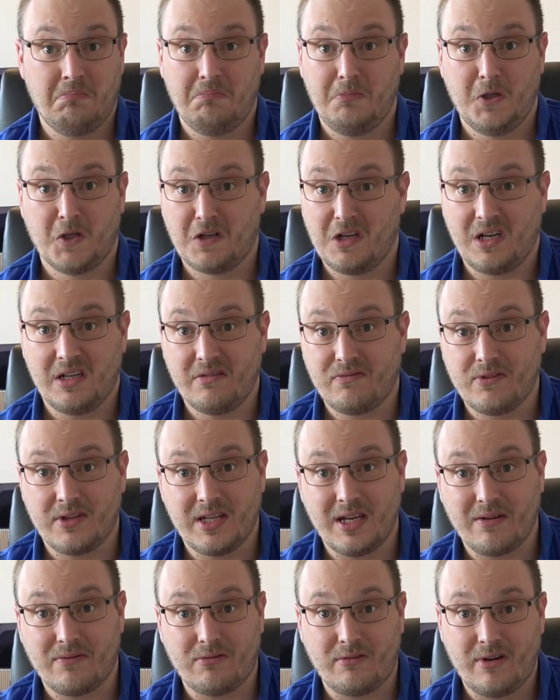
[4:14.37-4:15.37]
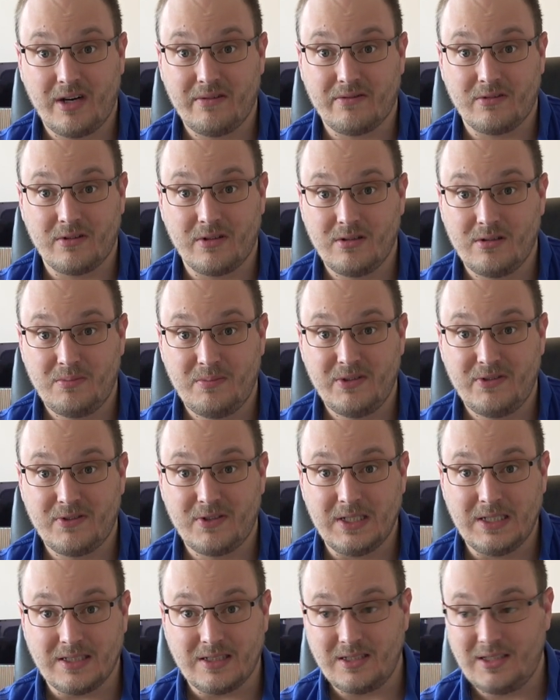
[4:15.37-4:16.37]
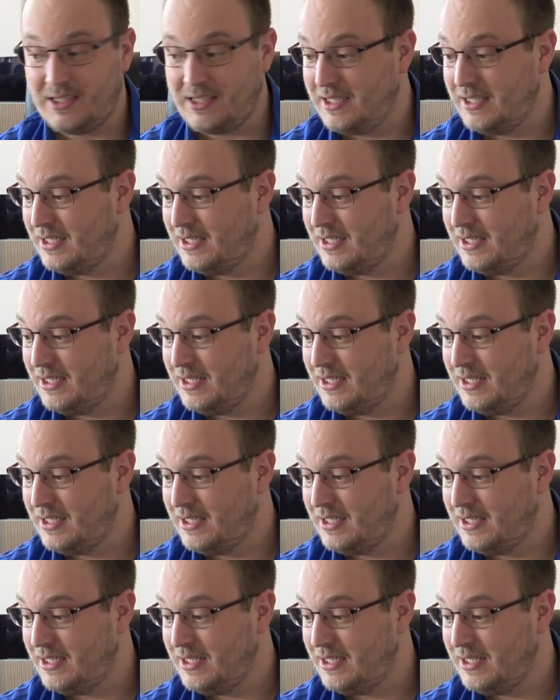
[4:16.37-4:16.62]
you can leave it there forever and it'll be fine,